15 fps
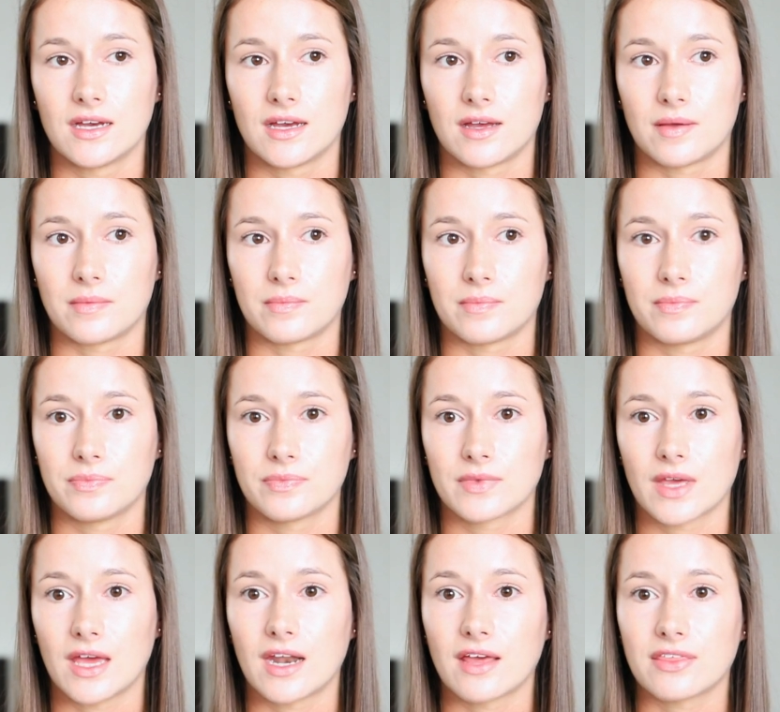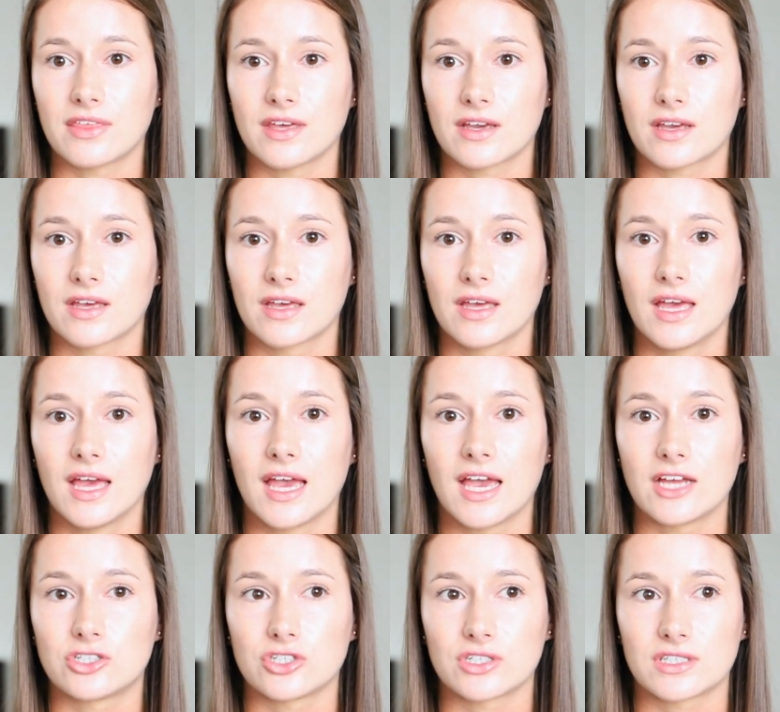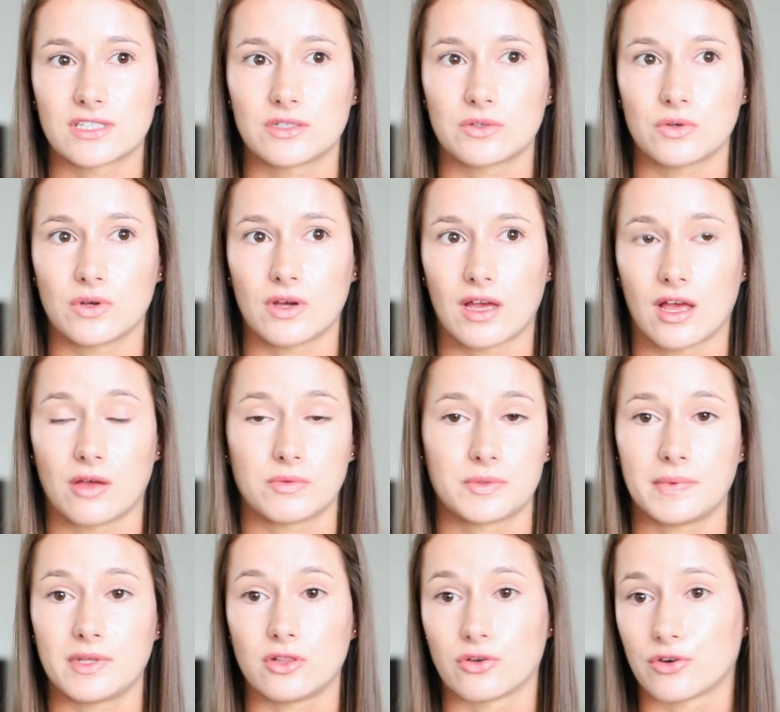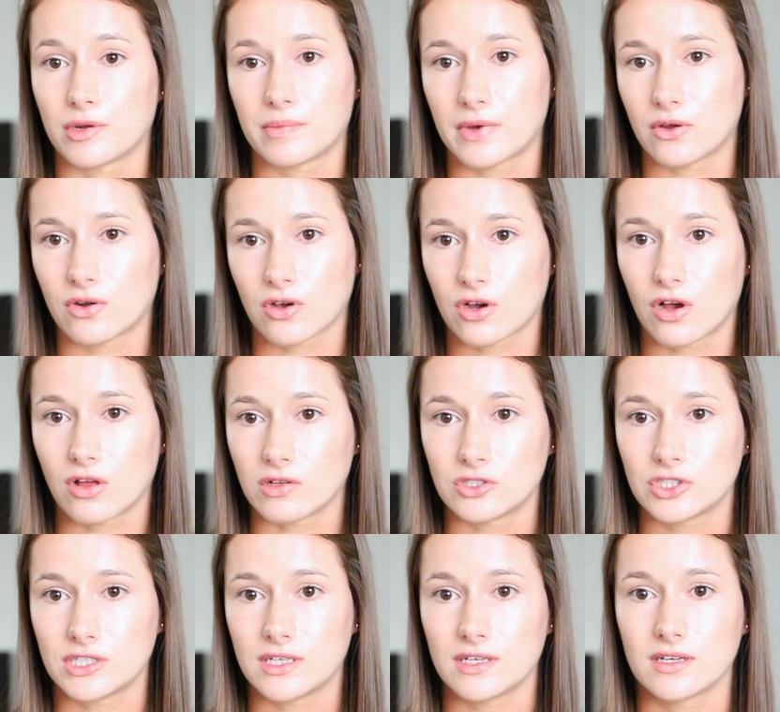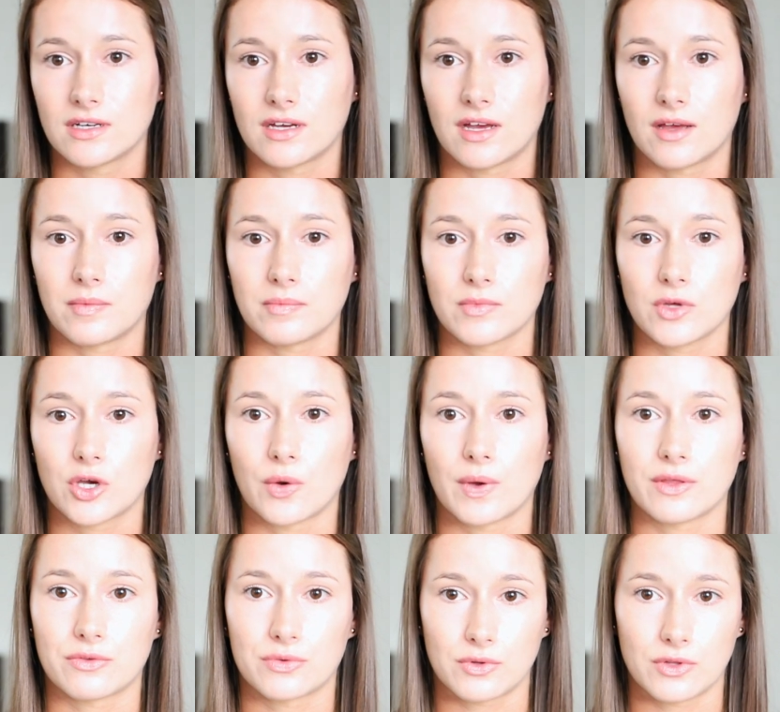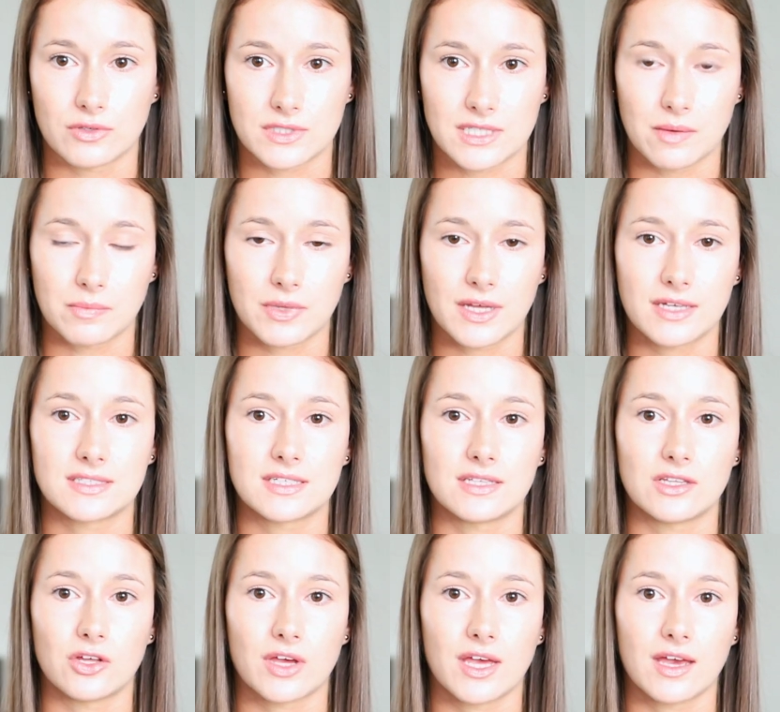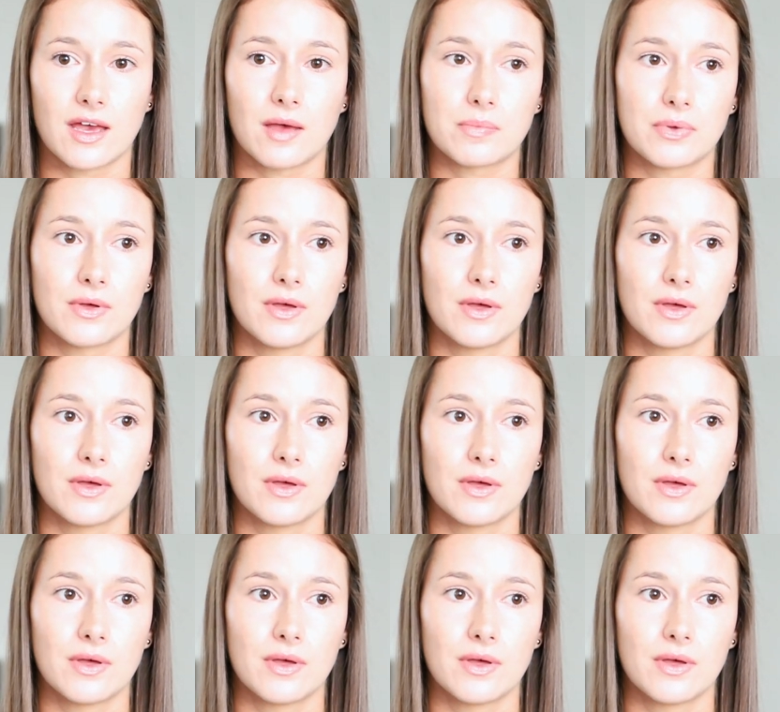Um, and I think it just helped me learn about oncology, um, going through those templates and looking up